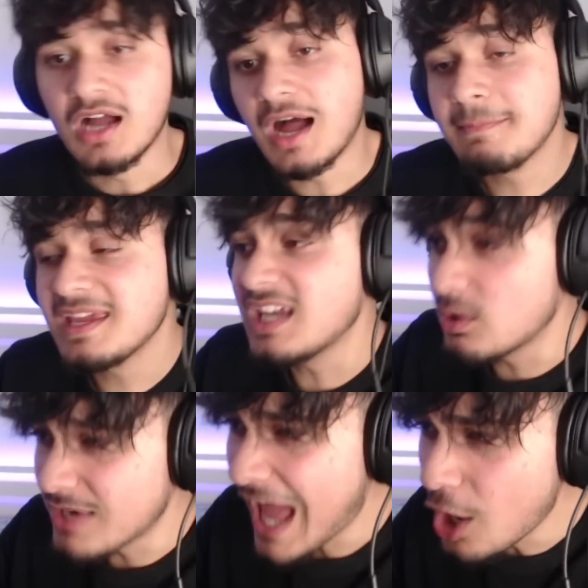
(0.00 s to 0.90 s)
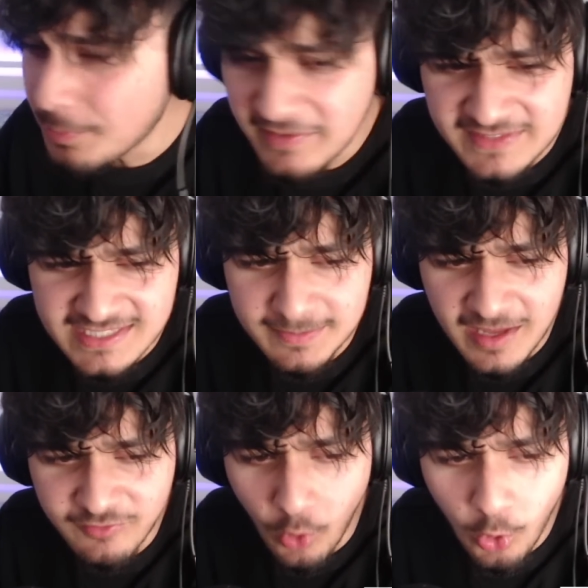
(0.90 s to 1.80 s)
I mean, it would help if there's a
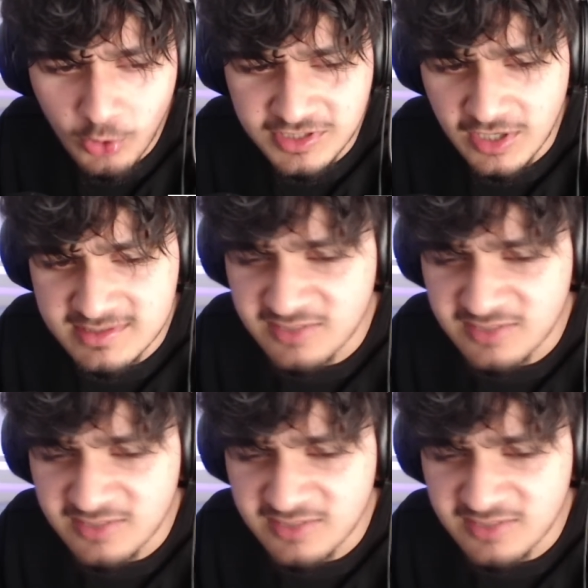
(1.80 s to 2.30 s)
bit of audio.